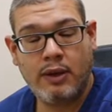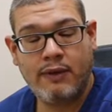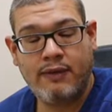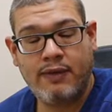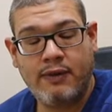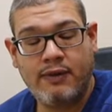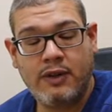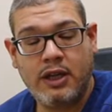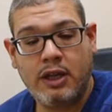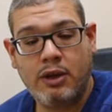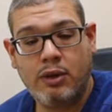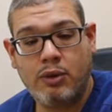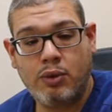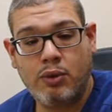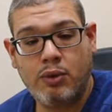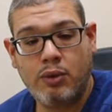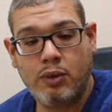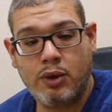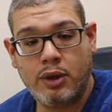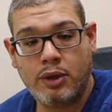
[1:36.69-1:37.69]
15
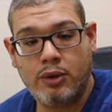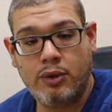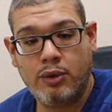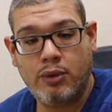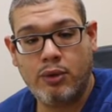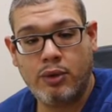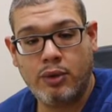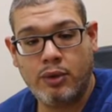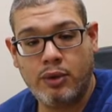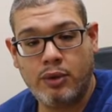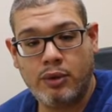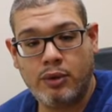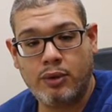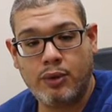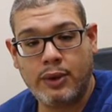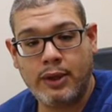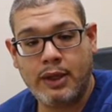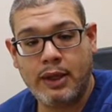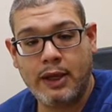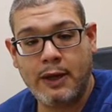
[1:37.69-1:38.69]
to
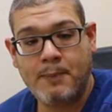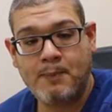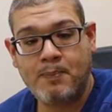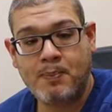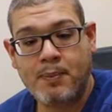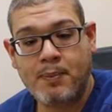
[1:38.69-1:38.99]
20.